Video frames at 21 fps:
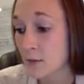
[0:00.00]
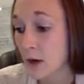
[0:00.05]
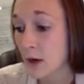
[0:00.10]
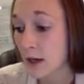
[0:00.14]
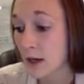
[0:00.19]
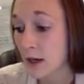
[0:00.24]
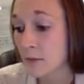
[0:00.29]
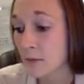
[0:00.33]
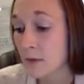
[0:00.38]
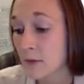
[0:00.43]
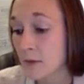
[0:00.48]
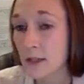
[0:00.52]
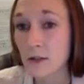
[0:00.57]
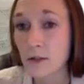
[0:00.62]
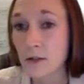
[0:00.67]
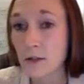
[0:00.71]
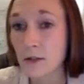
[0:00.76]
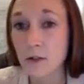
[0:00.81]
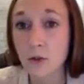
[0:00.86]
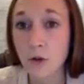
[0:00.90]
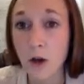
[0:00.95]
bonding,
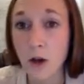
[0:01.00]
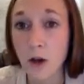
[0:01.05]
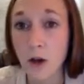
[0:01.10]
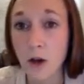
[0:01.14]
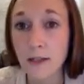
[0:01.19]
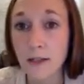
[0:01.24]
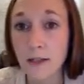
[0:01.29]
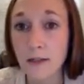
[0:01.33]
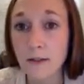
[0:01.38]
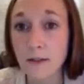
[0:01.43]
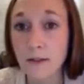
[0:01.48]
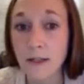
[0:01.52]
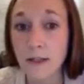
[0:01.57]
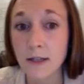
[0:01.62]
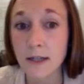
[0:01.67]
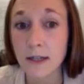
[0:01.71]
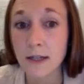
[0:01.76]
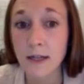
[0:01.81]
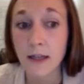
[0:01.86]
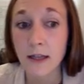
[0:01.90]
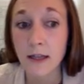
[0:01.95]
because it's the strongest,
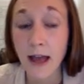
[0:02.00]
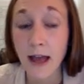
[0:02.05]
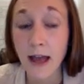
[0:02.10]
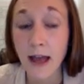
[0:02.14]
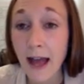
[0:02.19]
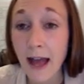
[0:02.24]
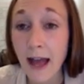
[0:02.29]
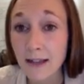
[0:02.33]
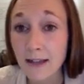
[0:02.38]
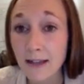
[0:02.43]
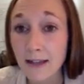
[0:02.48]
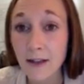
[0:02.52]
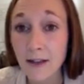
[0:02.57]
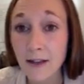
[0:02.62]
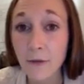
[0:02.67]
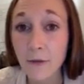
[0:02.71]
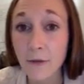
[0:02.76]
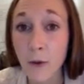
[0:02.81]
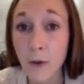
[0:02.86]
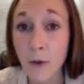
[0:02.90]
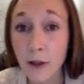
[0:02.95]
that
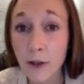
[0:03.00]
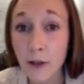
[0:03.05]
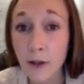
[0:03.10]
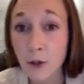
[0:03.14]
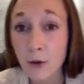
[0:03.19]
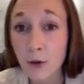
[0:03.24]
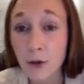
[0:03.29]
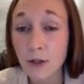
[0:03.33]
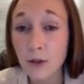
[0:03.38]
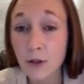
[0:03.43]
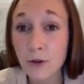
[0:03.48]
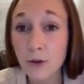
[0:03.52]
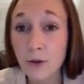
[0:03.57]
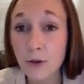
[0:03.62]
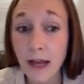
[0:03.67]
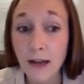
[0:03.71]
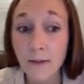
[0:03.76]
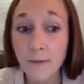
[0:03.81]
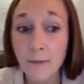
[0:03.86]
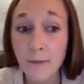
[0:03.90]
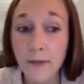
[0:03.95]
if a molecule can do
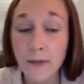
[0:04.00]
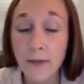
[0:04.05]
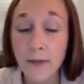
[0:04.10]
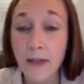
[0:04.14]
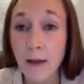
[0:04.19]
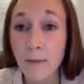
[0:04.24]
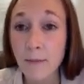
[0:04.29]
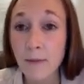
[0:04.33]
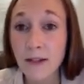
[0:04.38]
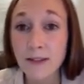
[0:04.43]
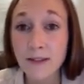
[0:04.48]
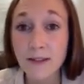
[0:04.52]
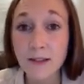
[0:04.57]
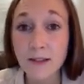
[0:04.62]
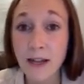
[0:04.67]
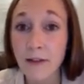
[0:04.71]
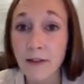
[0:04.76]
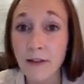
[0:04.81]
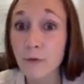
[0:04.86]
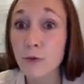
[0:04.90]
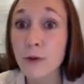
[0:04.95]
that, that means it's
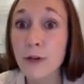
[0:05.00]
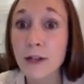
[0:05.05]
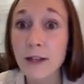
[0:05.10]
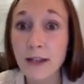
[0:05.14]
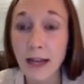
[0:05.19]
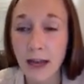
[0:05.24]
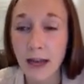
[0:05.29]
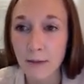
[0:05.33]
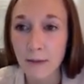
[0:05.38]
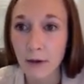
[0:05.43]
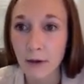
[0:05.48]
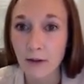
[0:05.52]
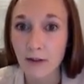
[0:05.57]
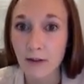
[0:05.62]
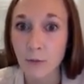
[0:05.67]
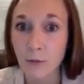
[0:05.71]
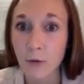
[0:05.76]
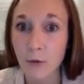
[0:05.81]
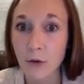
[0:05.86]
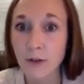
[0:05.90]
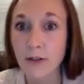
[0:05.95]
going to have really high
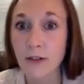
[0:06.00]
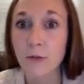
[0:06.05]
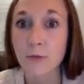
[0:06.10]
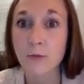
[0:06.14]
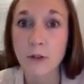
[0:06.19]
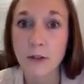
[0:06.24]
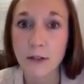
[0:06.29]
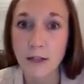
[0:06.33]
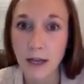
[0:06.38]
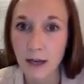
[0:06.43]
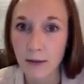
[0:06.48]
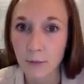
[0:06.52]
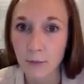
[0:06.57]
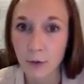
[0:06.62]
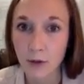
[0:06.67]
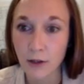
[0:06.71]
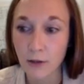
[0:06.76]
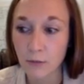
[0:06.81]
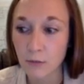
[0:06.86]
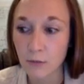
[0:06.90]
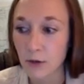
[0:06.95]
melting points and really high
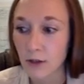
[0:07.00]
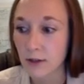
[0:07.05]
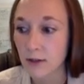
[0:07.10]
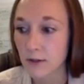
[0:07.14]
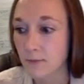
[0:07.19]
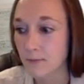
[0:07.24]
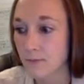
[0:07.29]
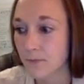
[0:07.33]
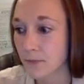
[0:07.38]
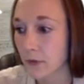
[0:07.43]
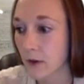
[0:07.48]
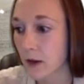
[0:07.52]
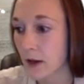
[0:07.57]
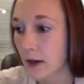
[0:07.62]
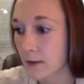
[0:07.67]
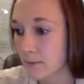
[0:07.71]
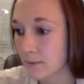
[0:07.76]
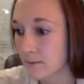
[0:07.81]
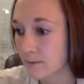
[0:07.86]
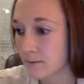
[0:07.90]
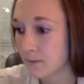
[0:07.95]
boiling points.
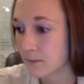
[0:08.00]
Okay.